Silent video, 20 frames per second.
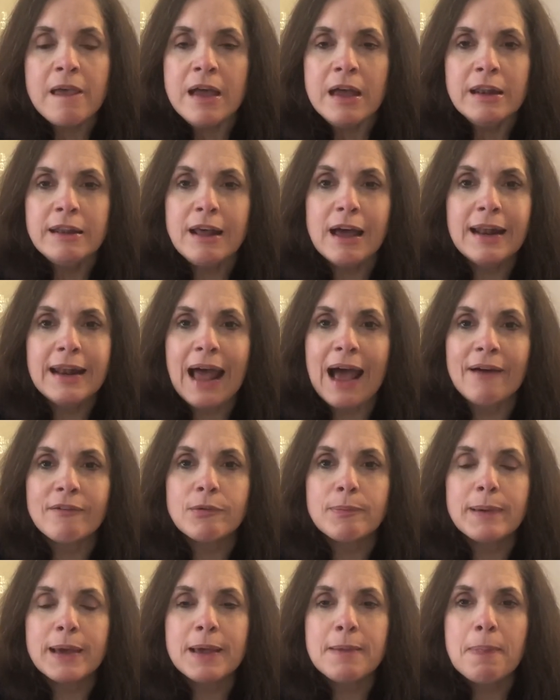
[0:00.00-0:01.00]
Doesn't have to
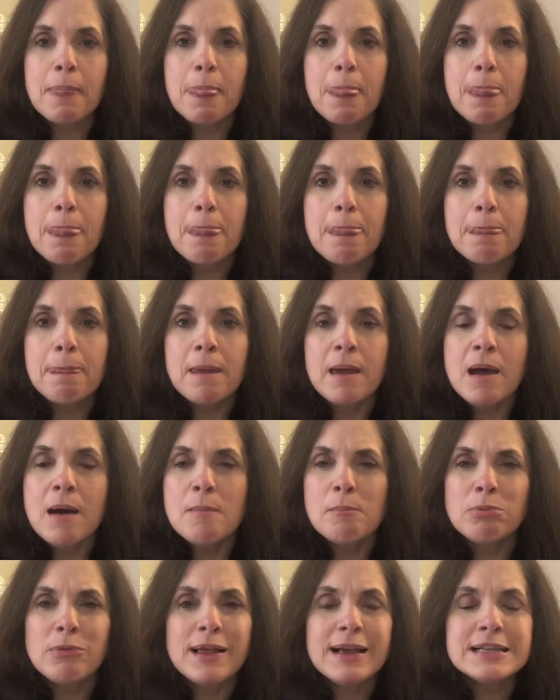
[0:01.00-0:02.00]
be.
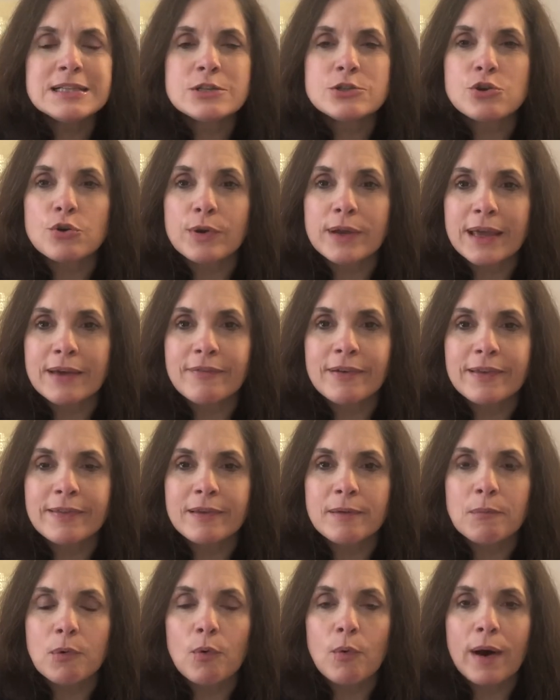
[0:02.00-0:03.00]
Places are giving
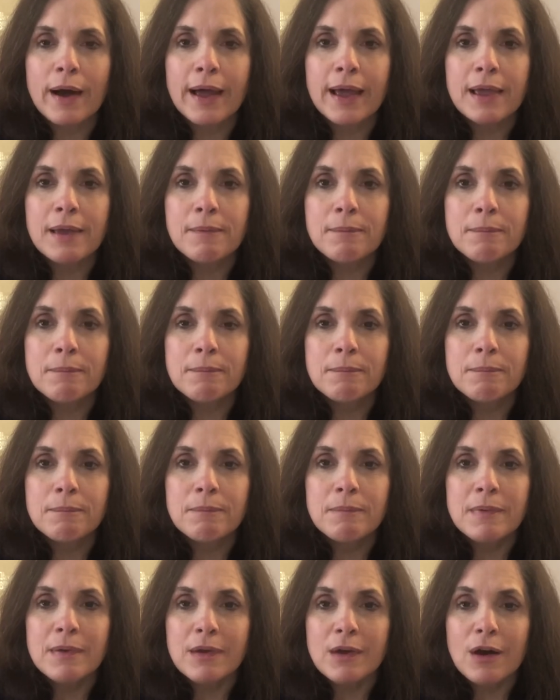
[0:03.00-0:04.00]
them away,
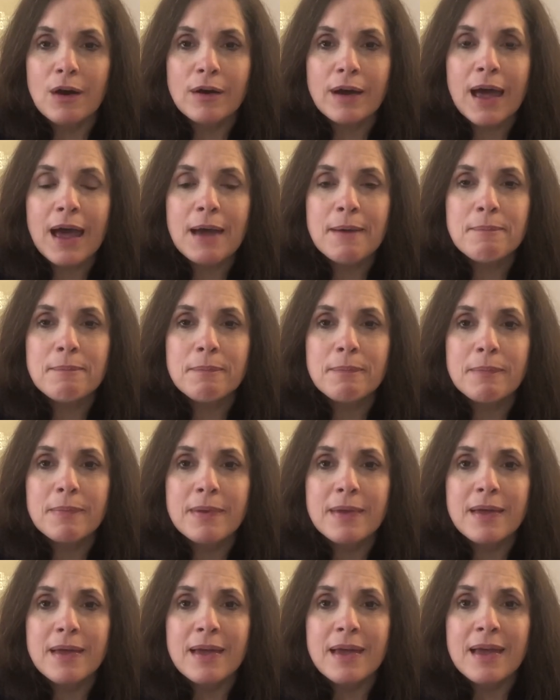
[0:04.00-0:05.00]
okay?
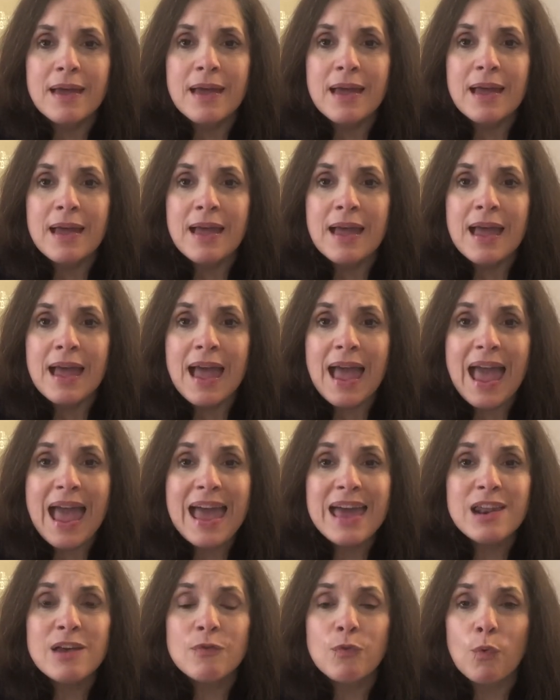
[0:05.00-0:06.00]

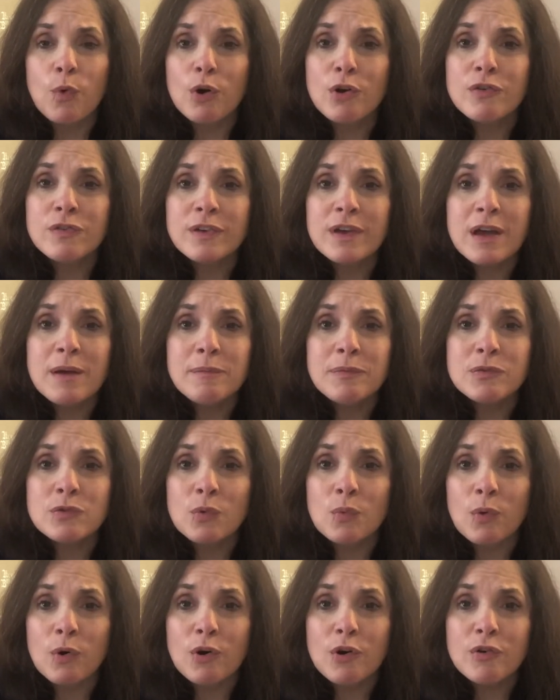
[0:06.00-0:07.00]
And if worse comes to
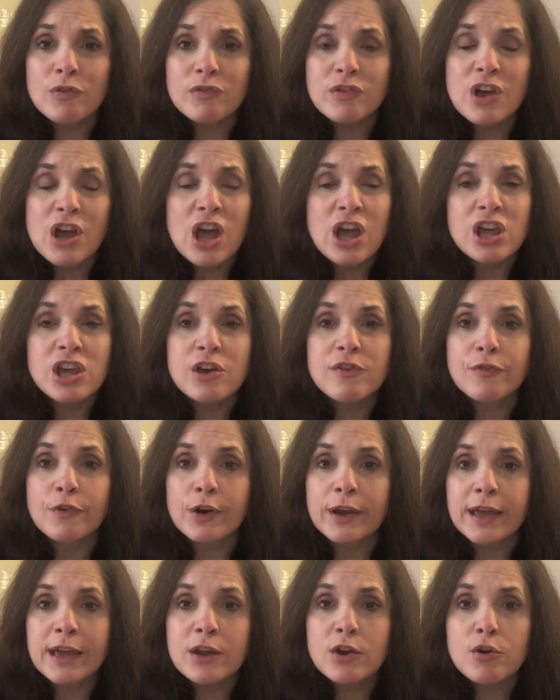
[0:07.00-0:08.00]
worse, you
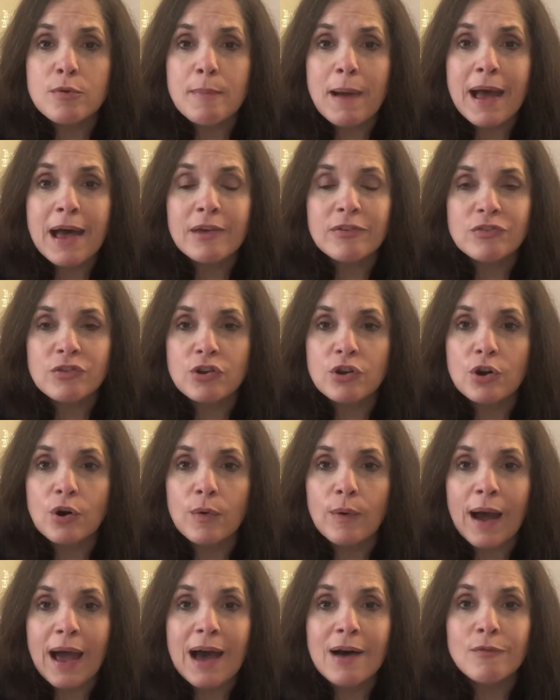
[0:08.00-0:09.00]
forget your mask, you don't
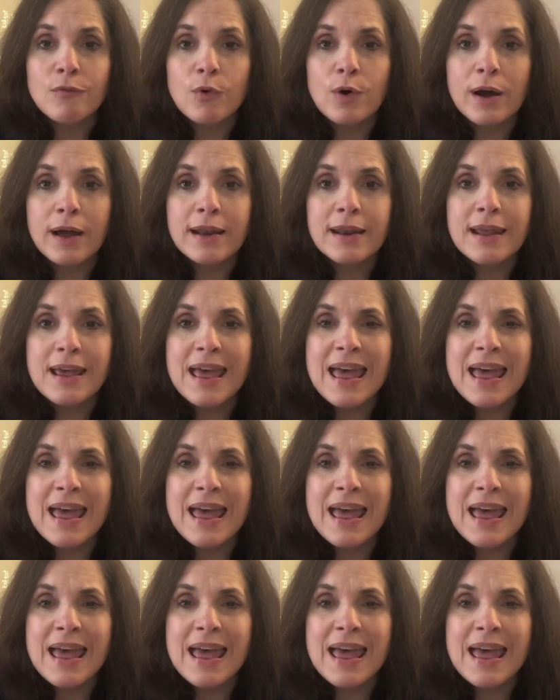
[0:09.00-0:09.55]
have one,